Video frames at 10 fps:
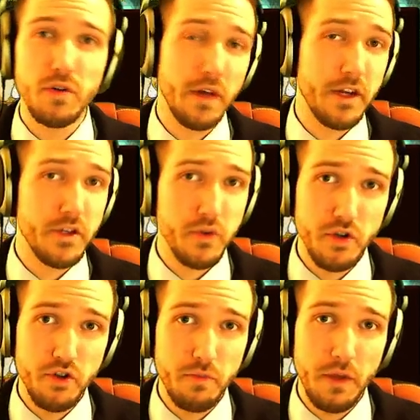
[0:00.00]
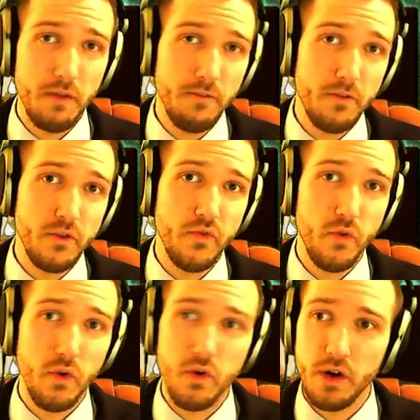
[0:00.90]
One-handed sword should be used
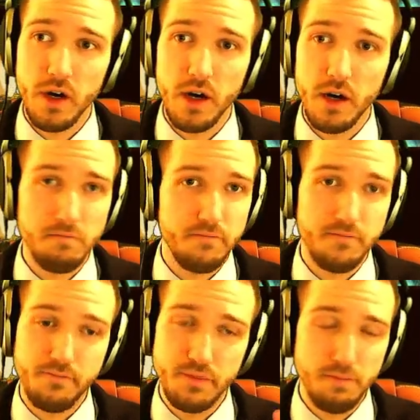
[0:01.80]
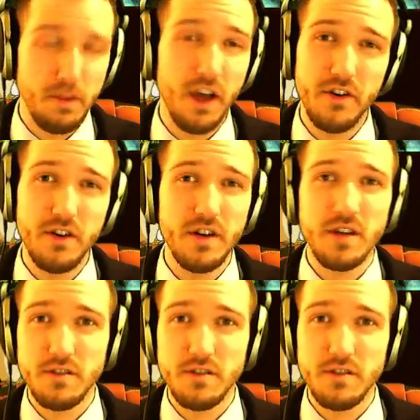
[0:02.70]
for Blighter.